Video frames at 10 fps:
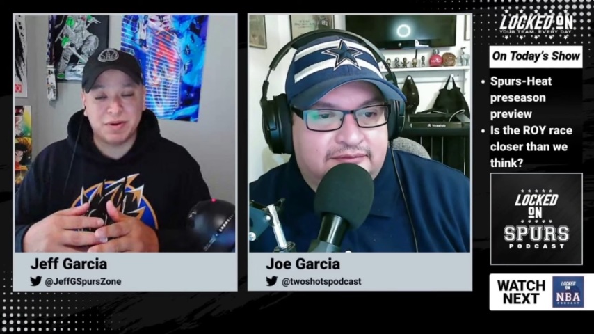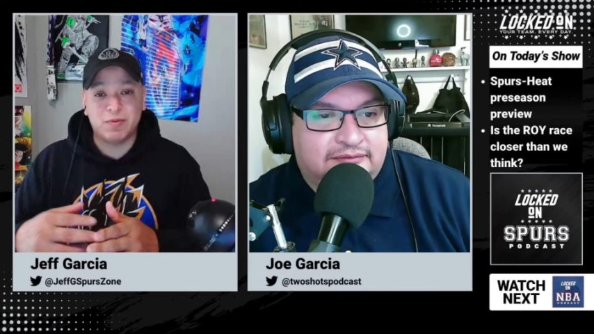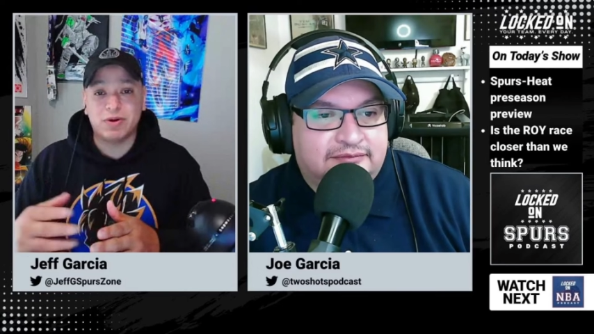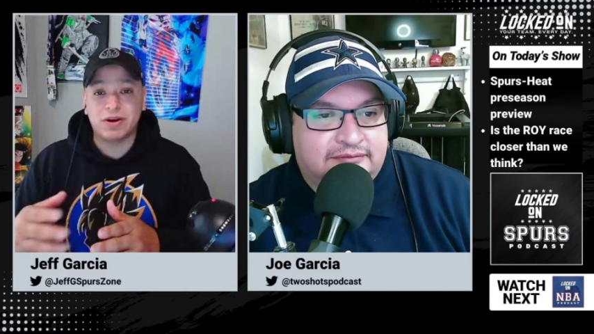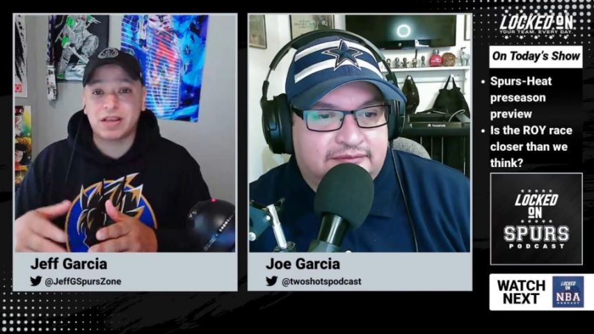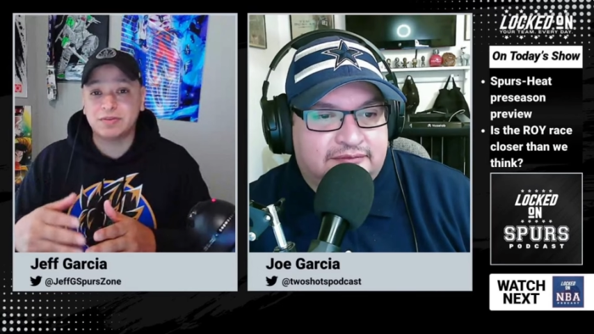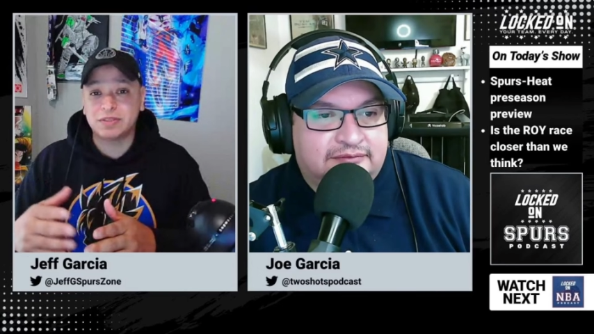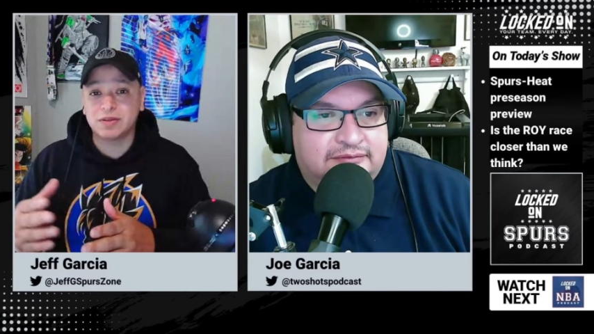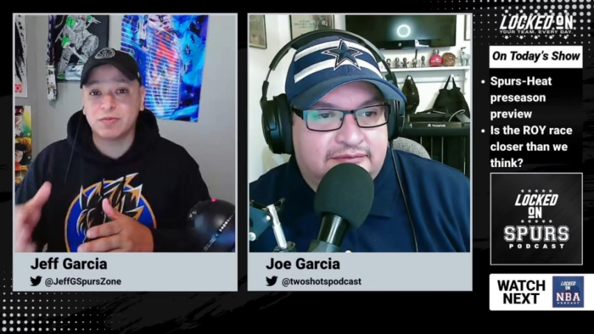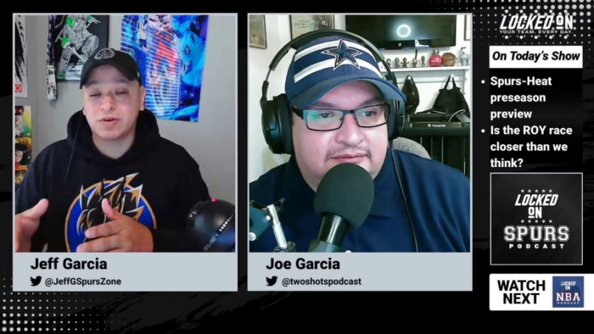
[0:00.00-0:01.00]
Speaker 1: But when it
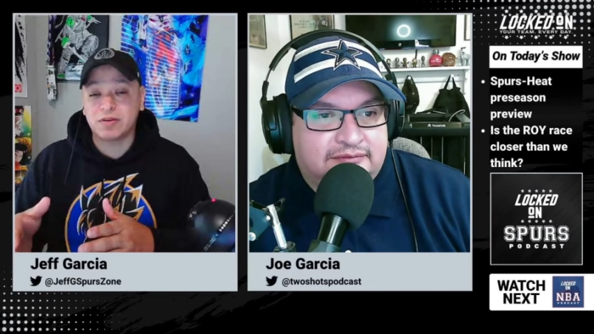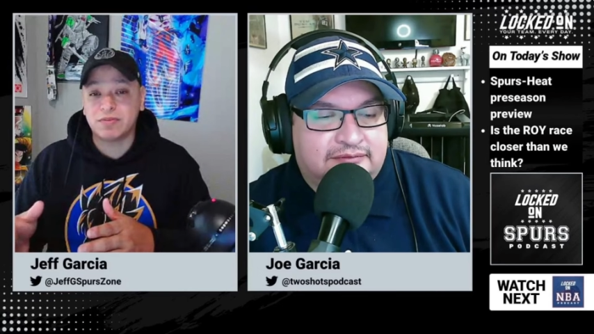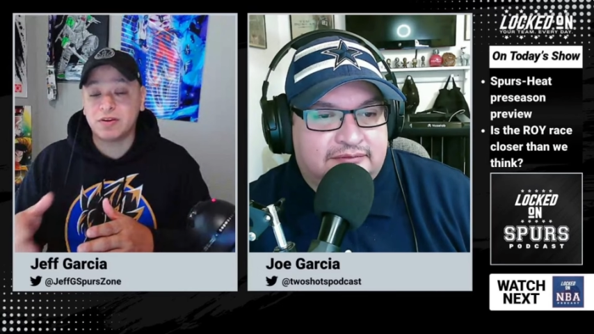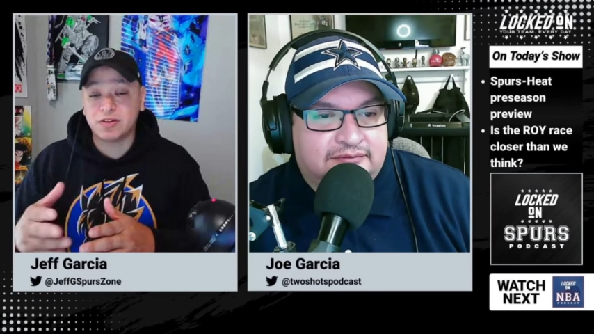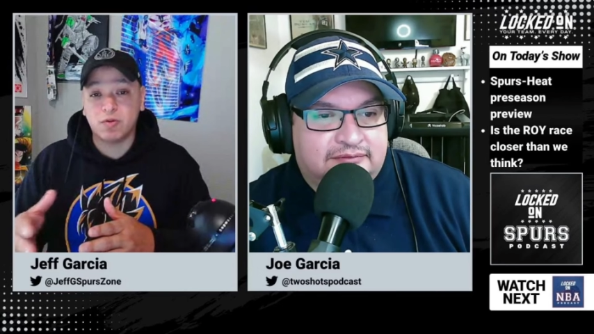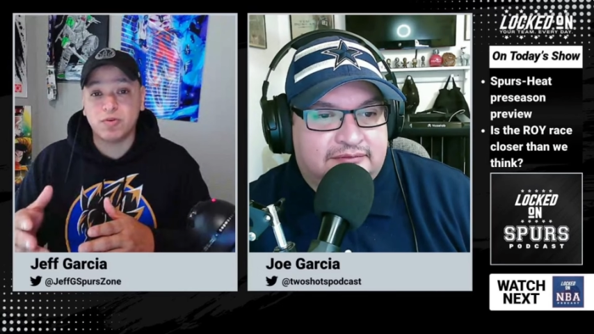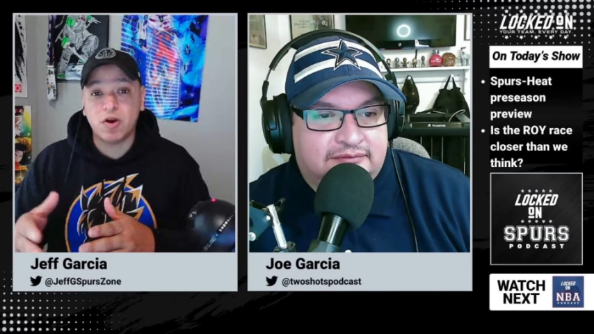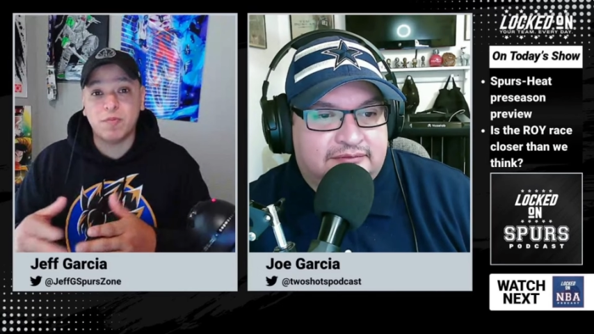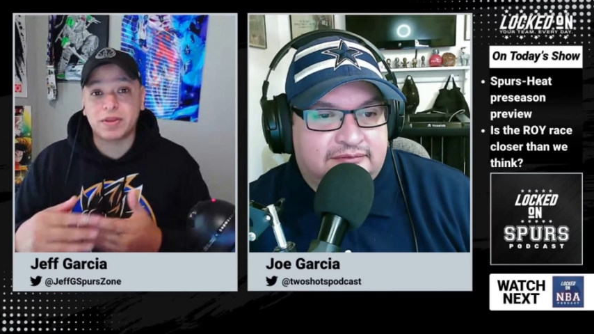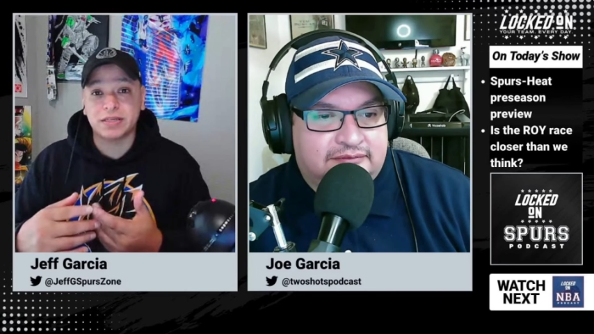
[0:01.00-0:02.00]
comes to the rookie of the year, you don't
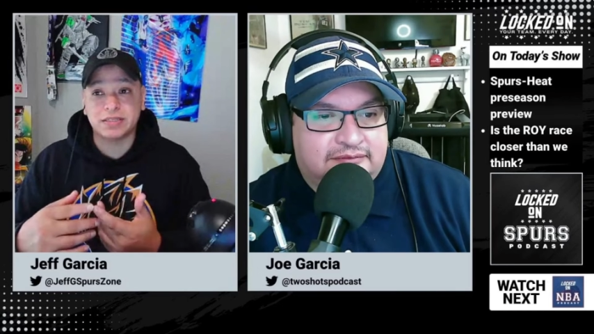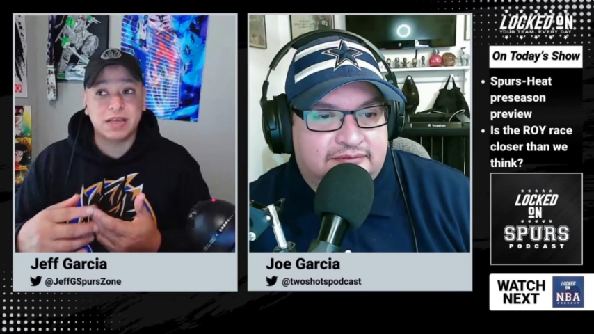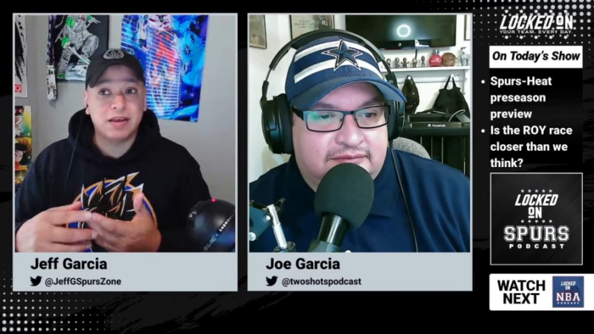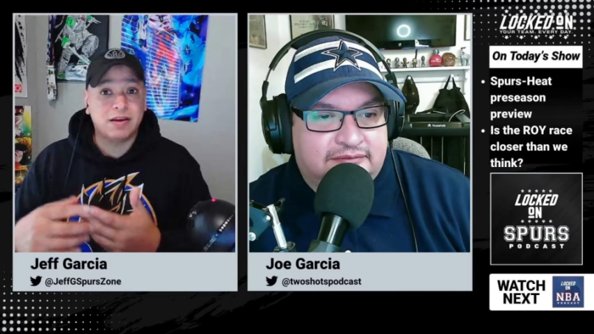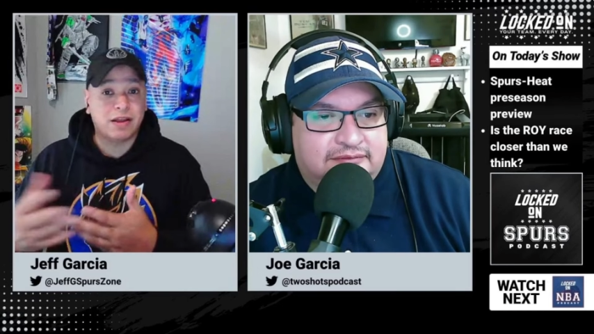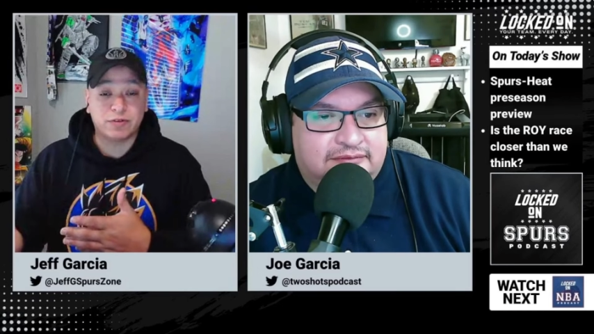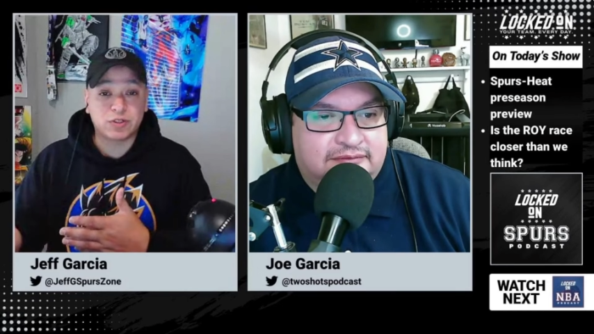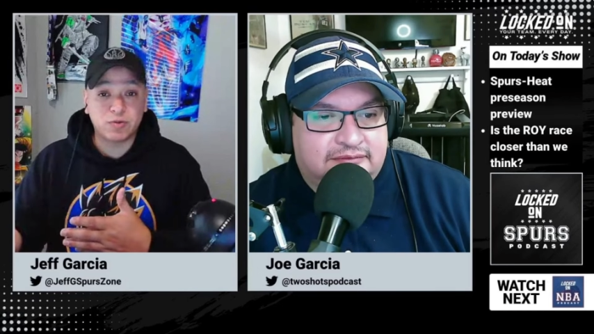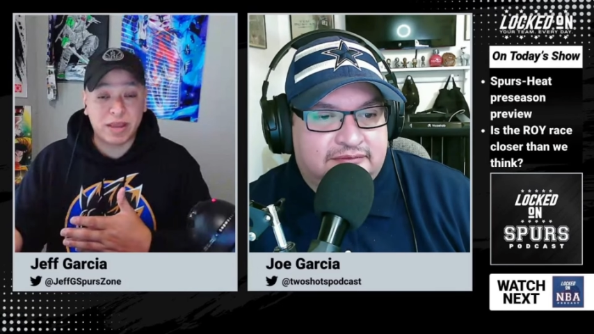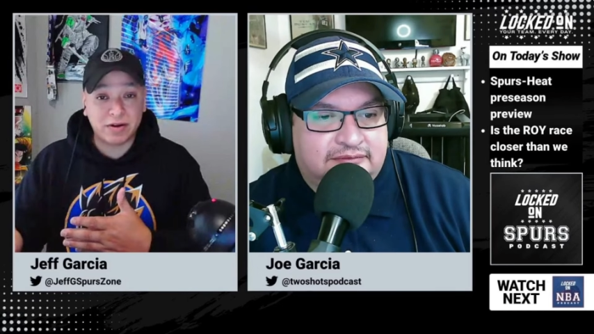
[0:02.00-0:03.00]
know because, like for
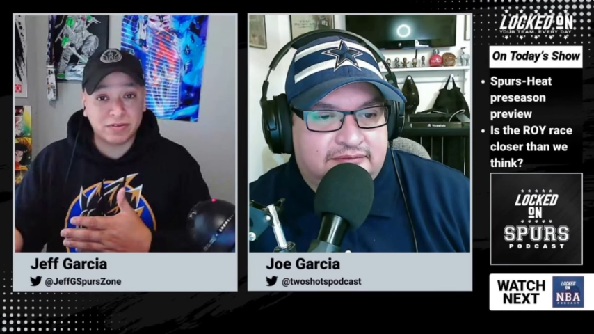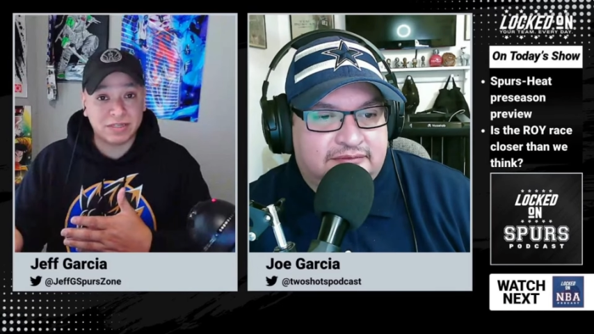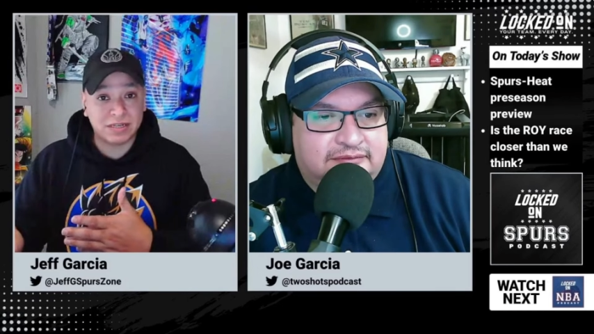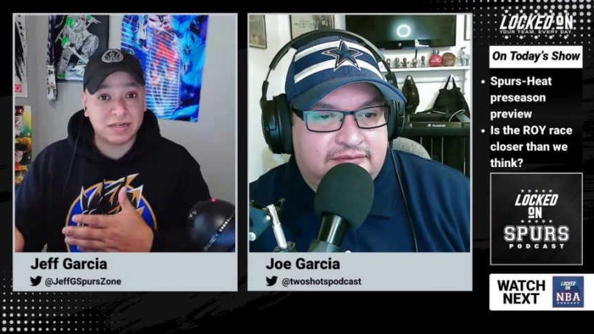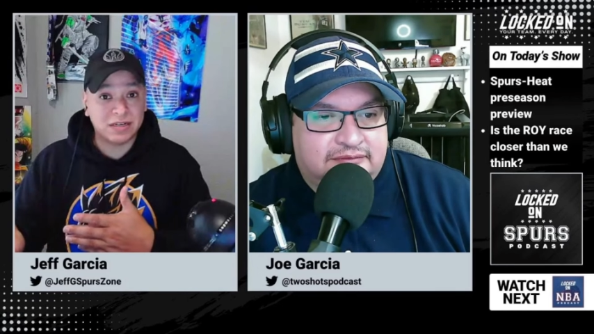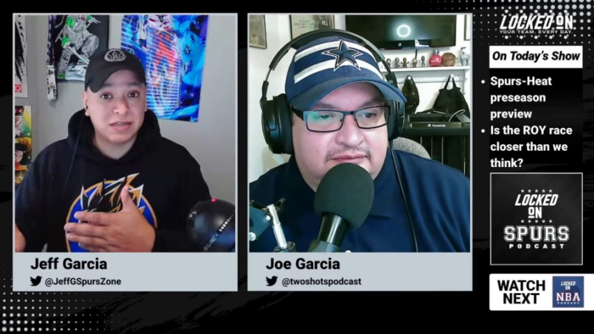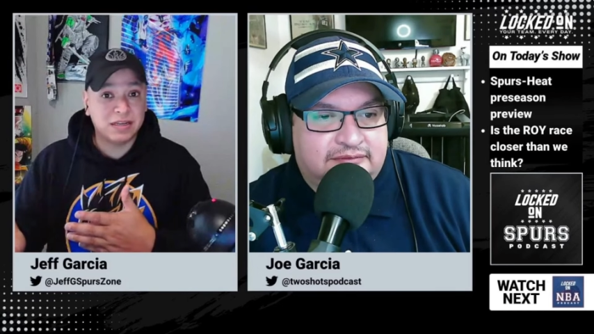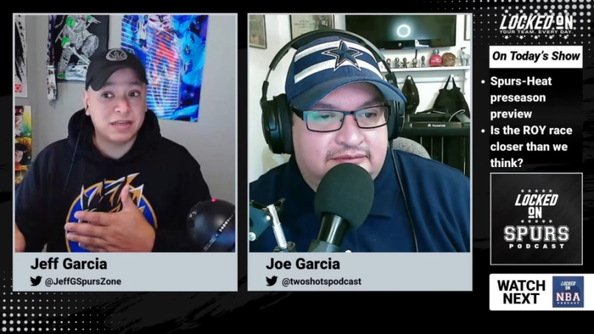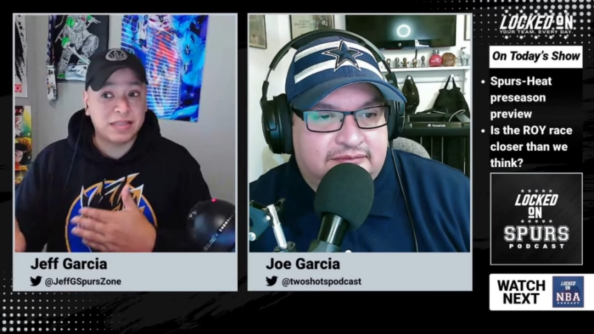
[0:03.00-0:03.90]
Scoot Henderson,